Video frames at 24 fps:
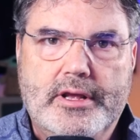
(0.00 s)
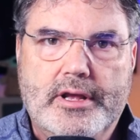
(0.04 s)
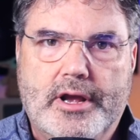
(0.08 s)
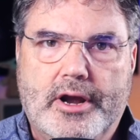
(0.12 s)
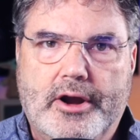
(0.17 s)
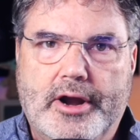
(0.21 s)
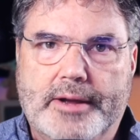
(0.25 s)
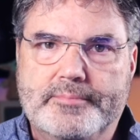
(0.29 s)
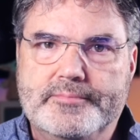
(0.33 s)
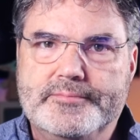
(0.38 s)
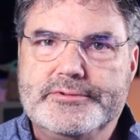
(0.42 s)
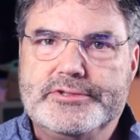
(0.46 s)
All
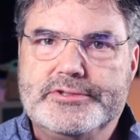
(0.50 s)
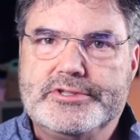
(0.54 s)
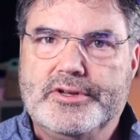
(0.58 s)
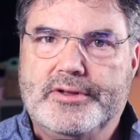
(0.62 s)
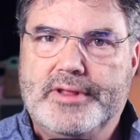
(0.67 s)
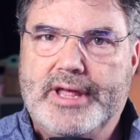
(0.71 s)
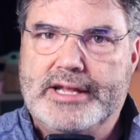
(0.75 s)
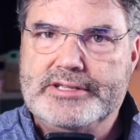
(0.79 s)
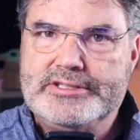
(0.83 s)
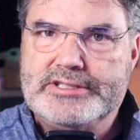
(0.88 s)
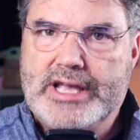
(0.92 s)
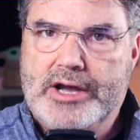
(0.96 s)
right, so
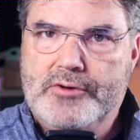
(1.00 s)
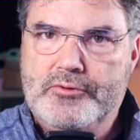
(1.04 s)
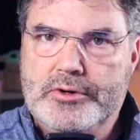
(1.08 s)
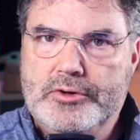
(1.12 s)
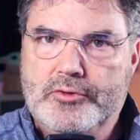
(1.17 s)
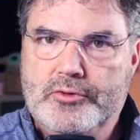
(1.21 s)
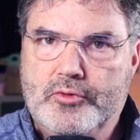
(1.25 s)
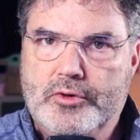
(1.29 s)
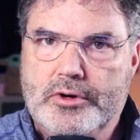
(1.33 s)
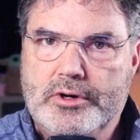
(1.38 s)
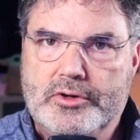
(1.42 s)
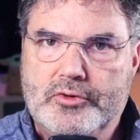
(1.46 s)
that's how we
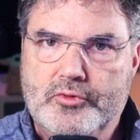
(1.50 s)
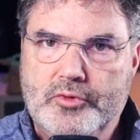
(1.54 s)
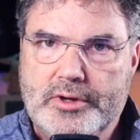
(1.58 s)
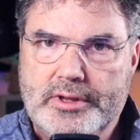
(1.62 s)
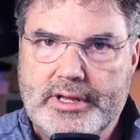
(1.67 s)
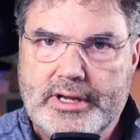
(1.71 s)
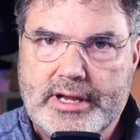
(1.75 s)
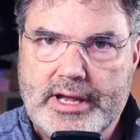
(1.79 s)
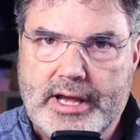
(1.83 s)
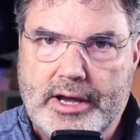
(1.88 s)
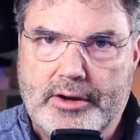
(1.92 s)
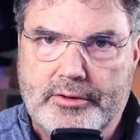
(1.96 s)
work
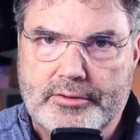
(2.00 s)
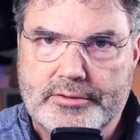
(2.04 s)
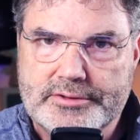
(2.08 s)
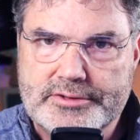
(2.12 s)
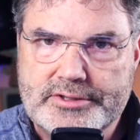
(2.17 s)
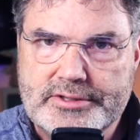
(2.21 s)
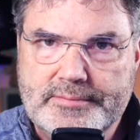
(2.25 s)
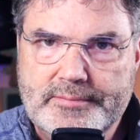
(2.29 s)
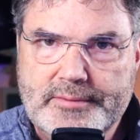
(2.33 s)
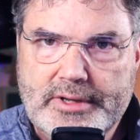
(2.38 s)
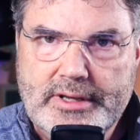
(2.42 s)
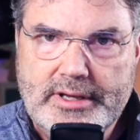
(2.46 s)
with
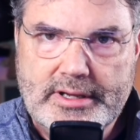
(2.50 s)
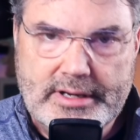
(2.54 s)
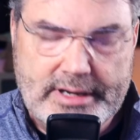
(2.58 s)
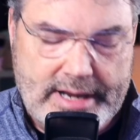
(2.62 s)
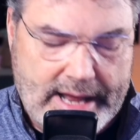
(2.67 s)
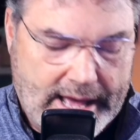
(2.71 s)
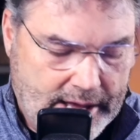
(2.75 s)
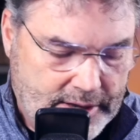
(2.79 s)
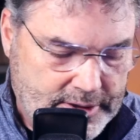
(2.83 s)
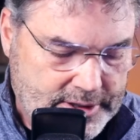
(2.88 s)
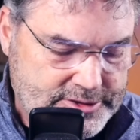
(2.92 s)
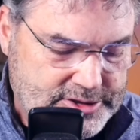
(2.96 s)
accounts.
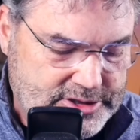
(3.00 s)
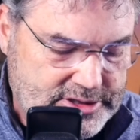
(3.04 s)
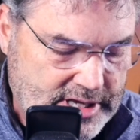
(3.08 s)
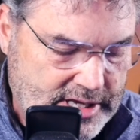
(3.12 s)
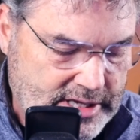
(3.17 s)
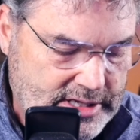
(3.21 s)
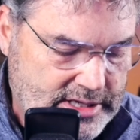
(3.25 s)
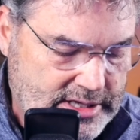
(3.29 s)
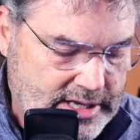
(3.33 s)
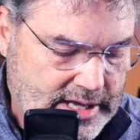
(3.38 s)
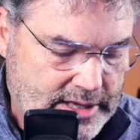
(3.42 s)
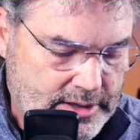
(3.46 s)
Now let's
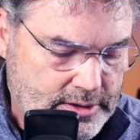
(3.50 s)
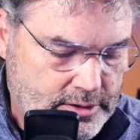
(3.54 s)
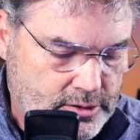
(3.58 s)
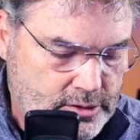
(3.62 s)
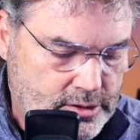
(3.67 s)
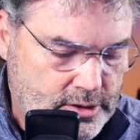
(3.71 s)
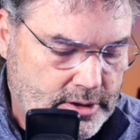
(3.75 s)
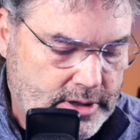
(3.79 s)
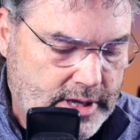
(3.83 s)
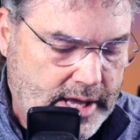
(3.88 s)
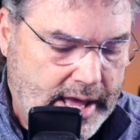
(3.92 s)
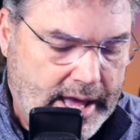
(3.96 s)
take a
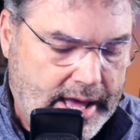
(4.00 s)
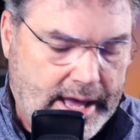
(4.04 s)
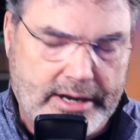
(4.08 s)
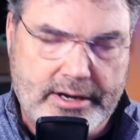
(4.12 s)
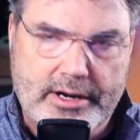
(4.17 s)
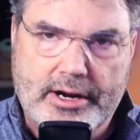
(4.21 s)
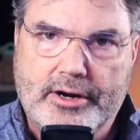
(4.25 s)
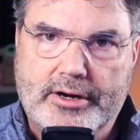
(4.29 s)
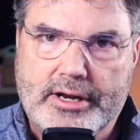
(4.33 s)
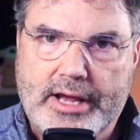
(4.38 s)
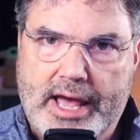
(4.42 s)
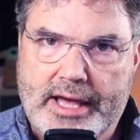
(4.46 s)
look at
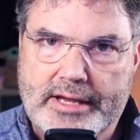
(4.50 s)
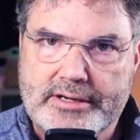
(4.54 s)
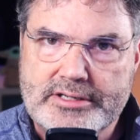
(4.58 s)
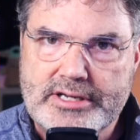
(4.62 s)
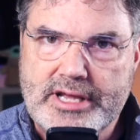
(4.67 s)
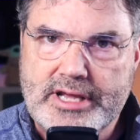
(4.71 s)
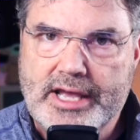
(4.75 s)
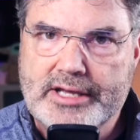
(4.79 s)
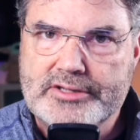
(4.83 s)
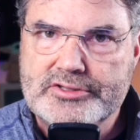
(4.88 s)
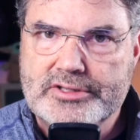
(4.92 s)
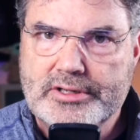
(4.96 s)
our
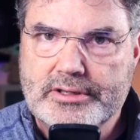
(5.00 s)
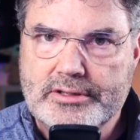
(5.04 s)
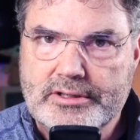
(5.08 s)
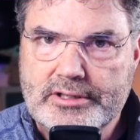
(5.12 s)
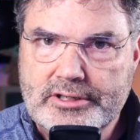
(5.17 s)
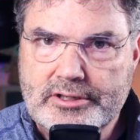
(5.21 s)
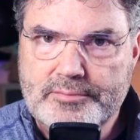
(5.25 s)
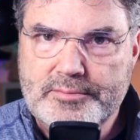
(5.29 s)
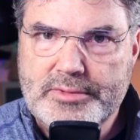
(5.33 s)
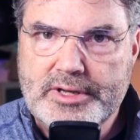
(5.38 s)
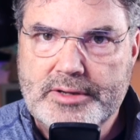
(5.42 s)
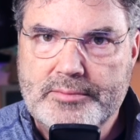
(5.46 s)
contacts a
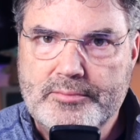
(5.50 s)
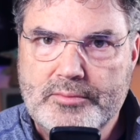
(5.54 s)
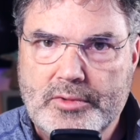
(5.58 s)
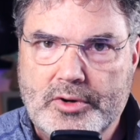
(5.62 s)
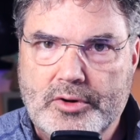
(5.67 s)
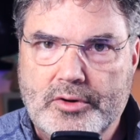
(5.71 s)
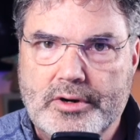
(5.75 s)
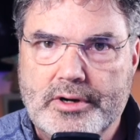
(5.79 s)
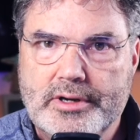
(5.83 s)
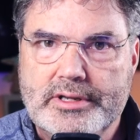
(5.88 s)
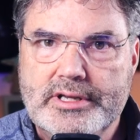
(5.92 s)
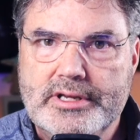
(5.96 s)
little bit
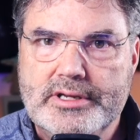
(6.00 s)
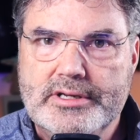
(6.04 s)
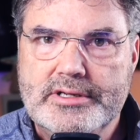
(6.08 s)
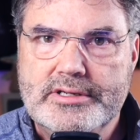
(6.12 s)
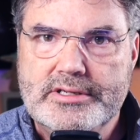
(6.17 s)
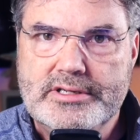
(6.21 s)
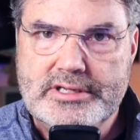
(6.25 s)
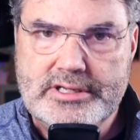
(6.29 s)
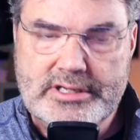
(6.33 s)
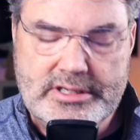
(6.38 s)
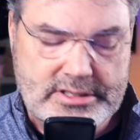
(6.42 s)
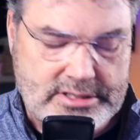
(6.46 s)
more in
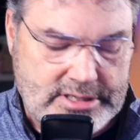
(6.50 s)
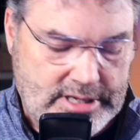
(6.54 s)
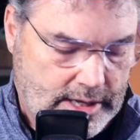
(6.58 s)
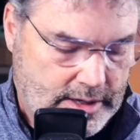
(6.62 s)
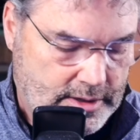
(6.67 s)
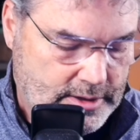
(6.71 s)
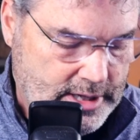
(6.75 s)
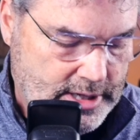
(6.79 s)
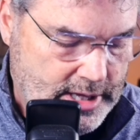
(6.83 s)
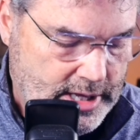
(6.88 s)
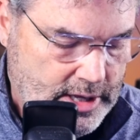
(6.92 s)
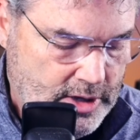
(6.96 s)

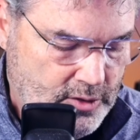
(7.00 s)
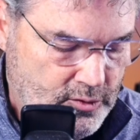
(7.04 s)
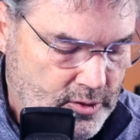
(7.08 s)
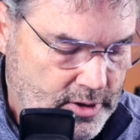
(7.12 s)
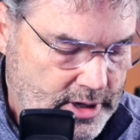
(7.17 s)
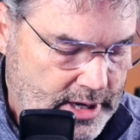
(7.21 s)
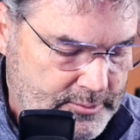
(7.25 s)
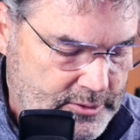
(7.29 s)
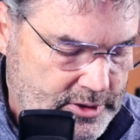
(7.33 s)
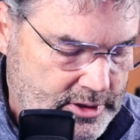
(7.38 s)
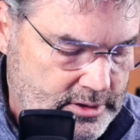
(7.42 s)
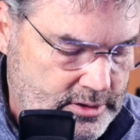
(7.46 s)
detail.
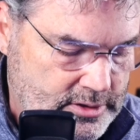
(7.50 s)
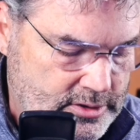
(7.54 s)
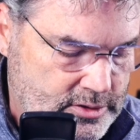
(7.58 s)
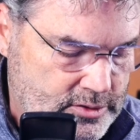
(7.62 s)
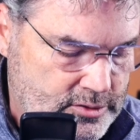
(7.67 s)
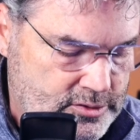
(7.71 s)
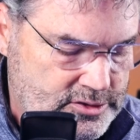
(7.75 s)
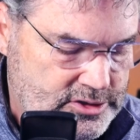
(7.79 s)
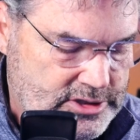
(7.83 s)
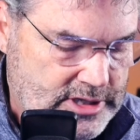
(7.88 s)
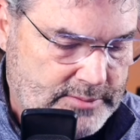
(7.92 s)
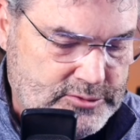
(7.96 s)
What I'm going to
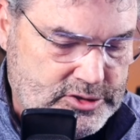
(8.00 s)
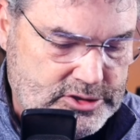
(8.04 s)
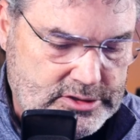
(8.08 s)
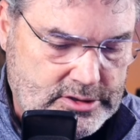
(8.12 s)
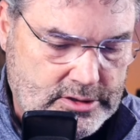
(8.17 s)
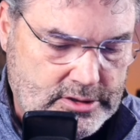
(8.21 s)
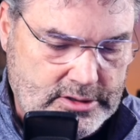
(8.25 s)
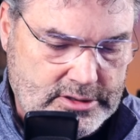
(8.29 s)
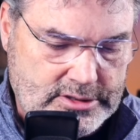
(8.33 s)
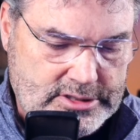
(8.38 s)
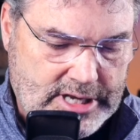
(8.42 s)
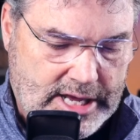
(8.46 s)
do is I'm just
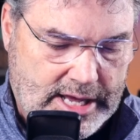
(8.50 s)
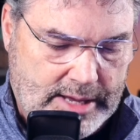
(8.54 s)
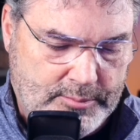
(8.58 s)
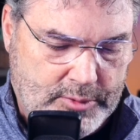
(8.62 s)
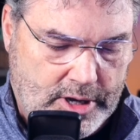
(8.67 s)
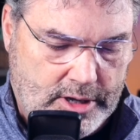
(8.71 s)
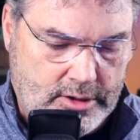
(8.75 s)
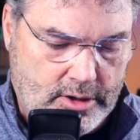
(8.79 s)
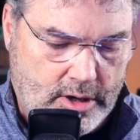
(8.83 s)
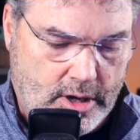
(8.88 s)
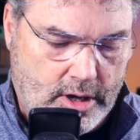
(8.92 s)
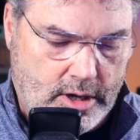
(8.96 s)
going to tap
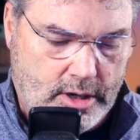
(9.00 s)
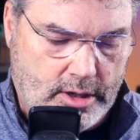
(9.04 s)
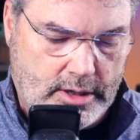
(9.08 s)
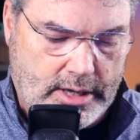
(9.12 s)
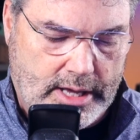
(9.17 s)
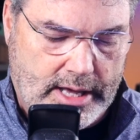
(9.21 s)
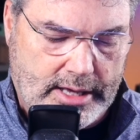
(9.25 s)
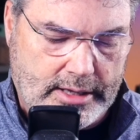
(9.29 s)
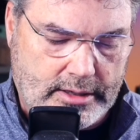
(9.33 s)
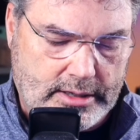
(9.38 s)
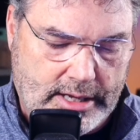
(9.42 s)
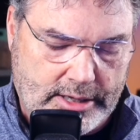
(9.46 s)
on all
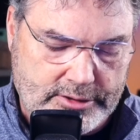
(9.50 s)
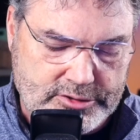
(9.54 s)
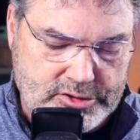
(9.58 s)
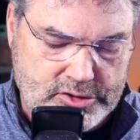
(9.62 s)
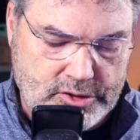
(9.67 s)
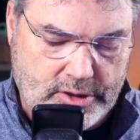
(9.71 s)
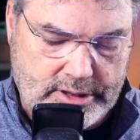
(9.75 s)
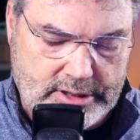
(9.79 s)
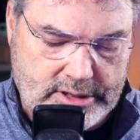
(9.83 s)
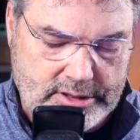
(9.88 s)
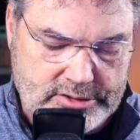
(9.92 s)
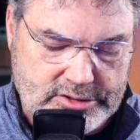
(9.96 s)
iCloud
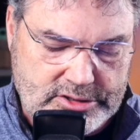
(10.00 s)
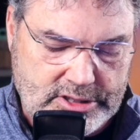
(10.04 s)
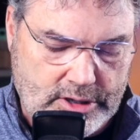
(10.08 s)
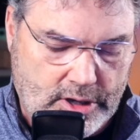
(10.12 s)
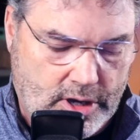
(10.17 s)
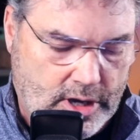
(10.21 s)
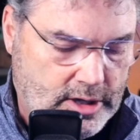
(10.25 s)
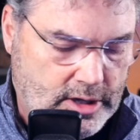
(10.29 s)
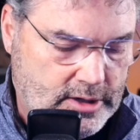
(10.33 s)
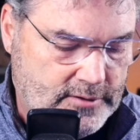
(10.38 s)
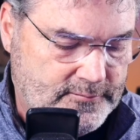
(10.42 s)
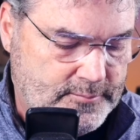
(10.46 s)
so I can see
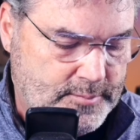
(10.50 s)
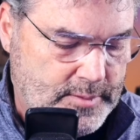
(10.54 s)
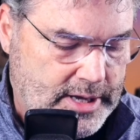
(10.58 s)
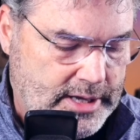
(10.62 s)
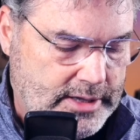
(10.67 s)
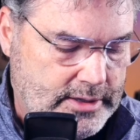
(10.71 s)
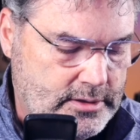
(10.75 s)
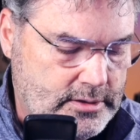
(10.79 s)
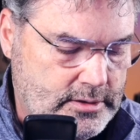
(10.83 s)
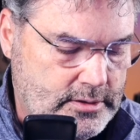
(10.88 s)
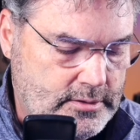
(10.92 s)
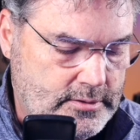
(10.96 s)
all of
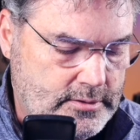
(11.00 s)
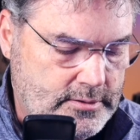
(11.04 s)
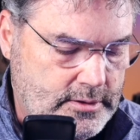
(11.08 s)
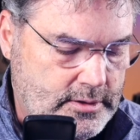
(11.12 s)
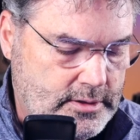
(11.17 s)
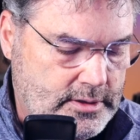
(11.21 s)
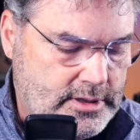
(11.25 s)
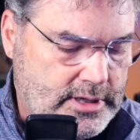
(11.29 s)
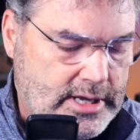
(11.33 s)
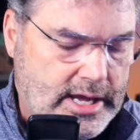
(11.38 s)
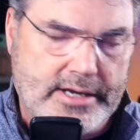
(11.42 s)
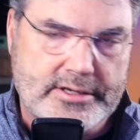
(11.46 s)
my
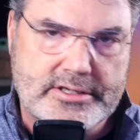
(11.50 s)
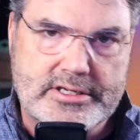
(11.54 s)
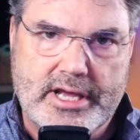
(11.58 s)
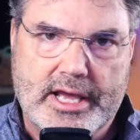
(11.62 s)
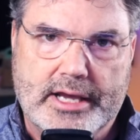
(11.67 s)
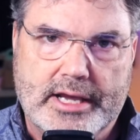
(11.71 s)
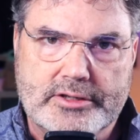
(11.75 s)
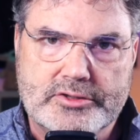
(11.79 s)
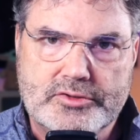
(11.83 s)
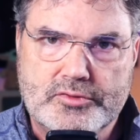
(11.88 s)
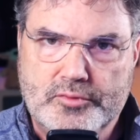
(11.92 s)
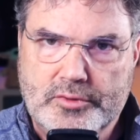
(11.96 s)

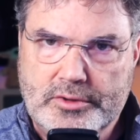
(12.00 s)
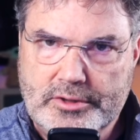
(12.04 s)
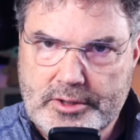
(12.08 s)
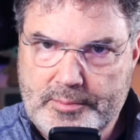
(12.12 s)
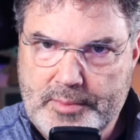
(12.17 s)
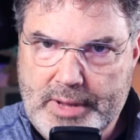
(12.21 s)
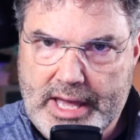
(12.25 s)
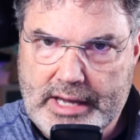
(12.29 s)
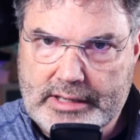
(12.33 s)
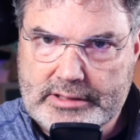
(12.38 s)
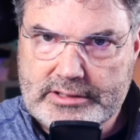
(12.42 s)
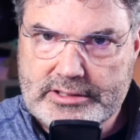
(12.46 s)
contacts. We'll
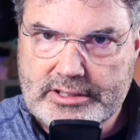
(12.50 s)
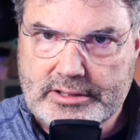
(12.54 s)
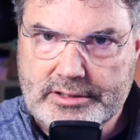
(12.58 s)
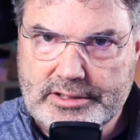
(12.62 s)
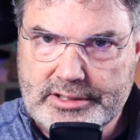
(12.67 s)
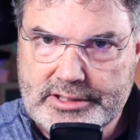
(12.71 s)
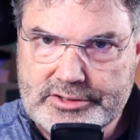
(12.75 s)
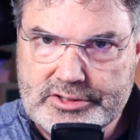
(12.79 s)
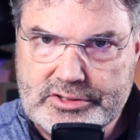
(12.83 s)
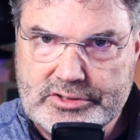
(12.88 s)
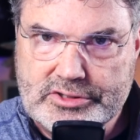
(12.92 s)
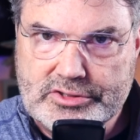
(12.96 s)
get back to
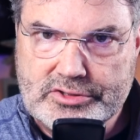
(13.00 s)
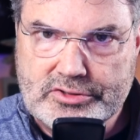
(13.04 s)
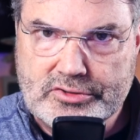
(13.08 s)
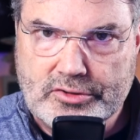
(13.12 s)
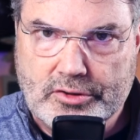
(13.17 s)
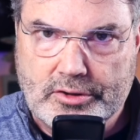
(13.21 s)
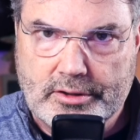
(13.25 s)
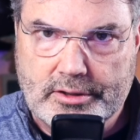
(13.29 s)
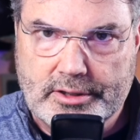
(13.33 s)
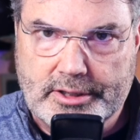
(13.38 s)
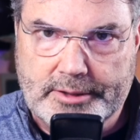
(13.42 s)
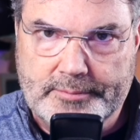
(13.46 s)
lists
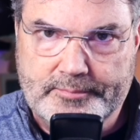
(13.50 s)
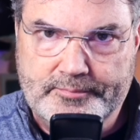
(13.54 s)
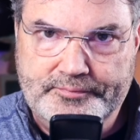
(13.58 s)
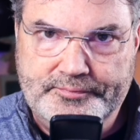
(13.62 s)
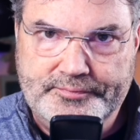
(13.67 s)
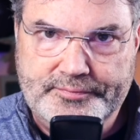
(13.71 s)
shortly.